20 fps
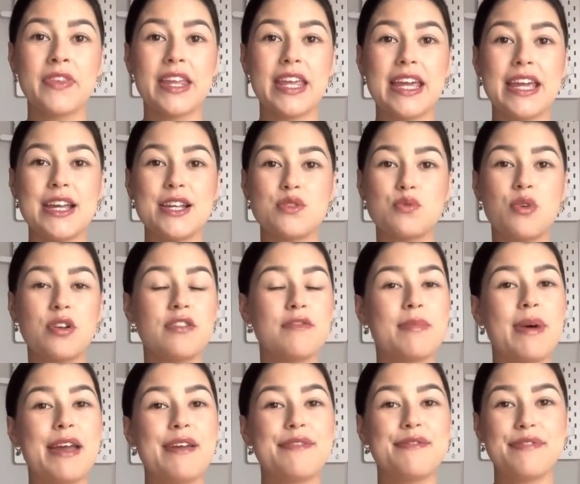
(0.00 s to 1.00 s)
It is one of
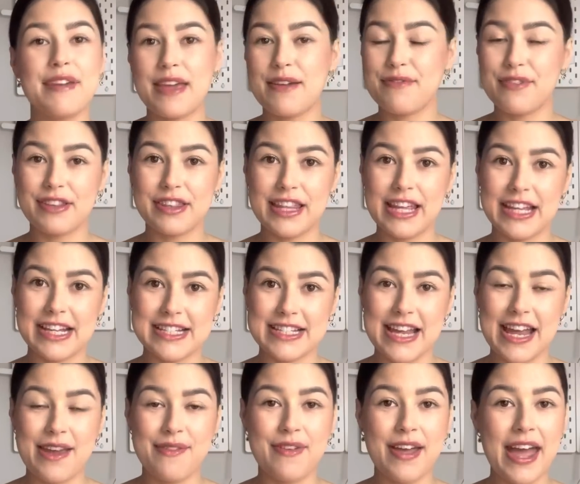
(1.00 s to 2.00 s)
my favorite things
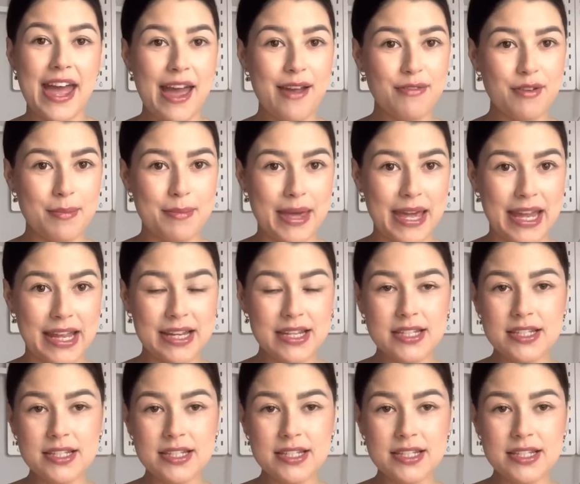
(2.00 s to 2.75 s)
I've ever made,